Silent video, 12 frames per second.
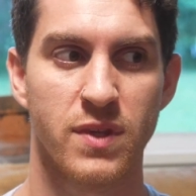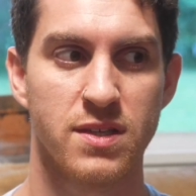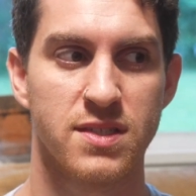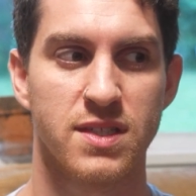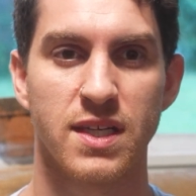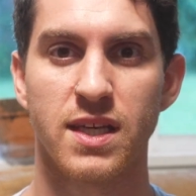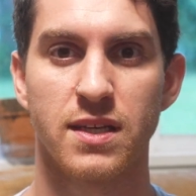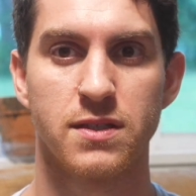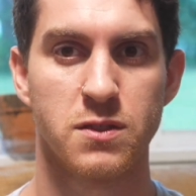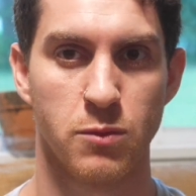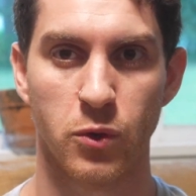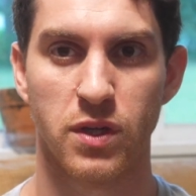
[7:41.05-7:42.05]
sticky and
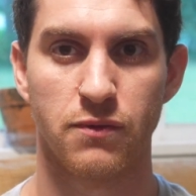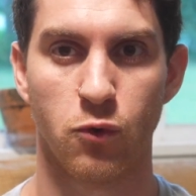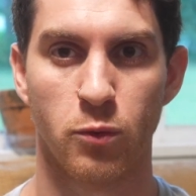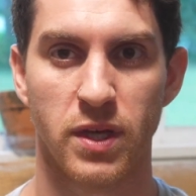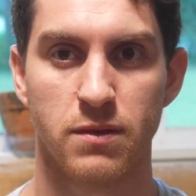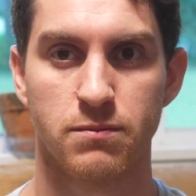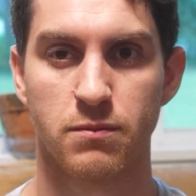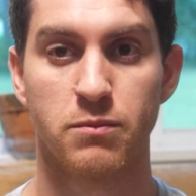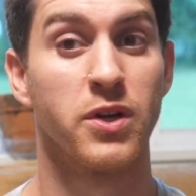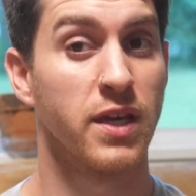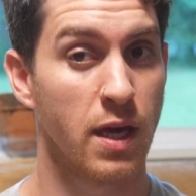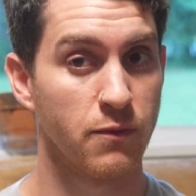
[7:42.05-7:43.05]
smoky for me, but
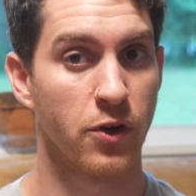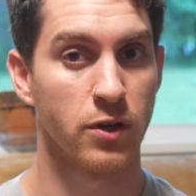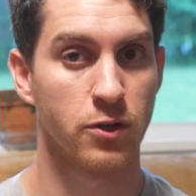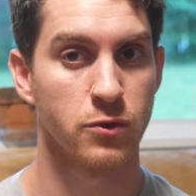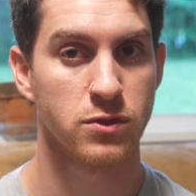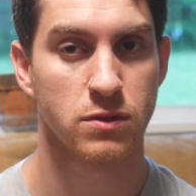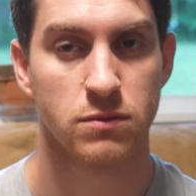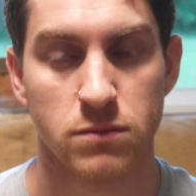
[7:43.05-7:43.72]
it came very close.